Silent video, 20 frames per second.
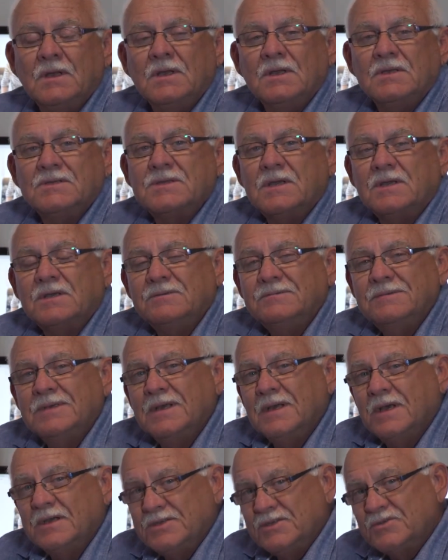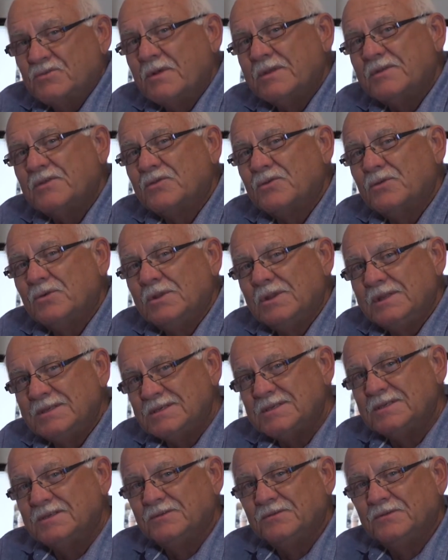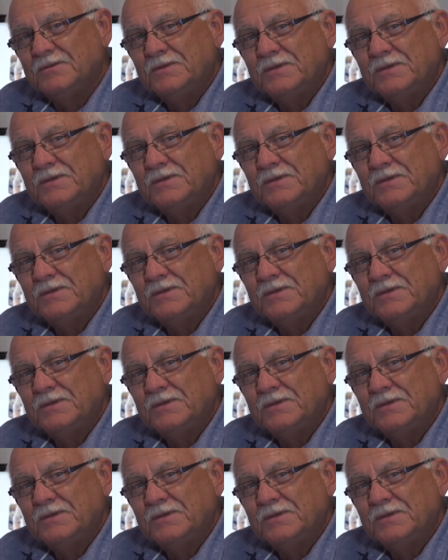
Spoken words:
So I just run through a list of